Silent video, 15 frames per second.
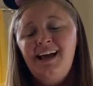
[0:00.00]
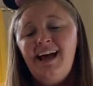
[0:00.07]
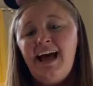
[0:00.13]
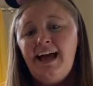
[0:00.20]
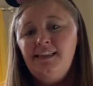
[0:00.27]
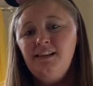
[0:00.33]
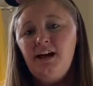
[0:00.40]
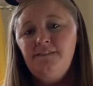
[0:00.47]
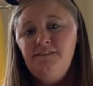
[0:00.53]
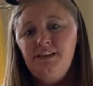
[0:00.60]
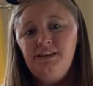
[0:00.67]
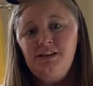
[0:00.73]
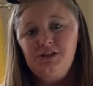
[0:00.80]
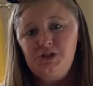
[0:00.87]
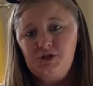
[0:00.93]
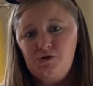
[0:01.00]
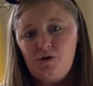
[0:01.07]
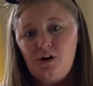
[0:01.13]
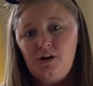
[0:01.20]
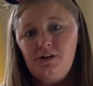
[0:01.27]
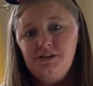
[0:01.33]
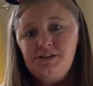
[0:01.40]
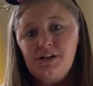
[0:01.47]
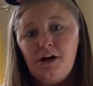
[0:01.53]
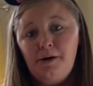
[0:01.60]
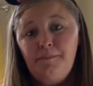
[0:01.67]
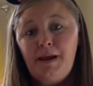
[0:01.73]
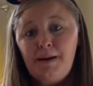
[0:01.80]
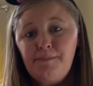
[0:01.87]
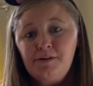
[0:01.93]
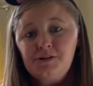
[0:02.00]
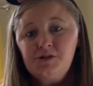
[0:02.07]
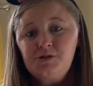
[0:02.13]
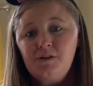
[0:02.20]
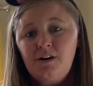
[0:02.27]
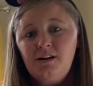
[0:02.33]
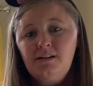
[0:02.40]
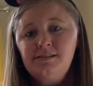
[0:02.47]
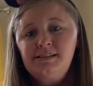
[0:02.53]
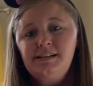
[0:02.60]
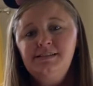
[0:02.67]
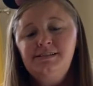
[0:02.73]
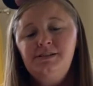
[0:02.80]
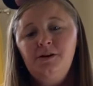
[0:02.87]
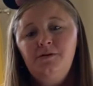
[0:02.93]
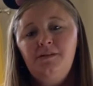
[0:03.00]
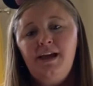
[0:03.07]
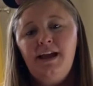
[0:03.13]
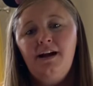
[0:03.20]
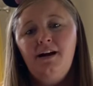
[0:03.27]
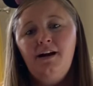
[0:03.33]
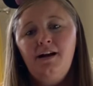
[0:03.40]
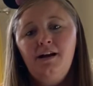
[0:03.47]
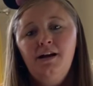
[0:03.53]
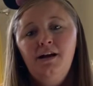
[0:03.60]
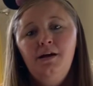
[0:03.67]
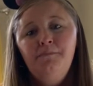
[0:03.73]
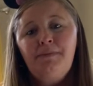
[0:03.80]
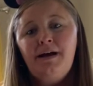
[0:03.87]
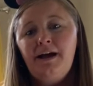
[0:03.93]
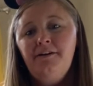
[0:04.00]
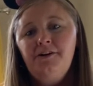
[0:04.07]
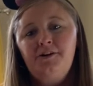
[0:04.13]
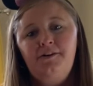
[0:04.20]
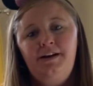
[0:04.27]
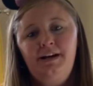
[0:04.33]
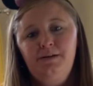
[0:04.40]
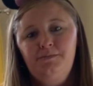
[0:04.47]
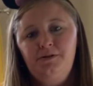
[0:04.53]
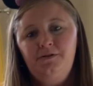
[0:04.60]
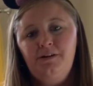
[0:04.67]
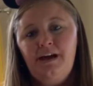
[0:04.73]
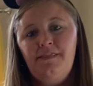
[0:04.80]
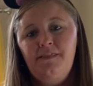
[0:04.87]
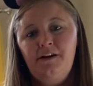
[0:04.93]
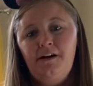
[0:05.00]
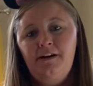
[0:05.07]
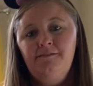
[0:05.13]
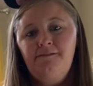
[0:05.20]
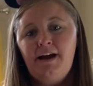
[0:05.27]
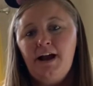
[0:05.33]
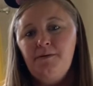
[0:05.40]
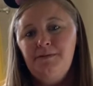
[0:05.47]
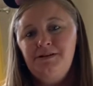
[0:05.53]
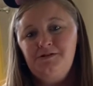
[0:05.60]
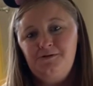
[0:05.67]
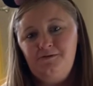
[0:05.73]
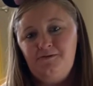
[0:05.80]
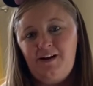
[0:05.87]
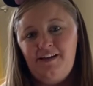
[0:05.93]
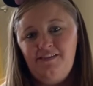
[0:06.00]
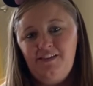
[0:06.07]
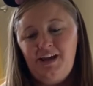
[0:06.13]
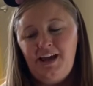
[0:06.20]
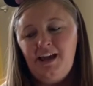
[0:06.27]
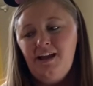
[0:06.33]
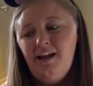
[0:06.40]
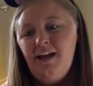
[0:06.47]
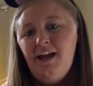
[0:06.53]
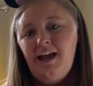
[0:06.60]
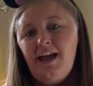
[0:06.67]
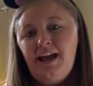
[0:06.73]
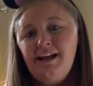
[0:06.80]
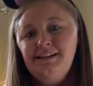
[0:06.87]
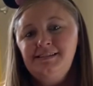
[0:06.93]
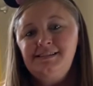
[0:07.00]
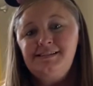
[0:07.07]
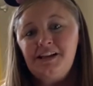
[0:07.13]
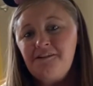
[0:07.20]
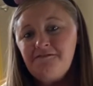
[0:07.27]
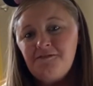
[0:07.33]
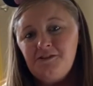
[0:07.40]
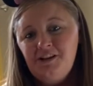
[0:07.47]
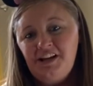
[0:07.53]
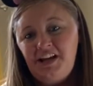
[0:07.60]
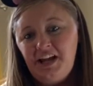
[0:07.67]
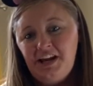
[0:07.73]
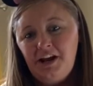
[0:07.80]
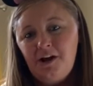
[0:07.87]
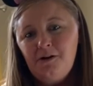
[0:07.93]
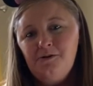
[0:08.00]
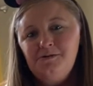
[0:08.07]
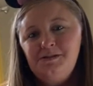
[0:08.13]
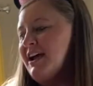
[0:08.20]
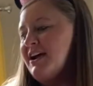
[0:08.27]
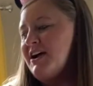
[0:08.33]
I love that the straws are paper straws and so they are biodegradable and they're environmental friendly and safe for the kiddos.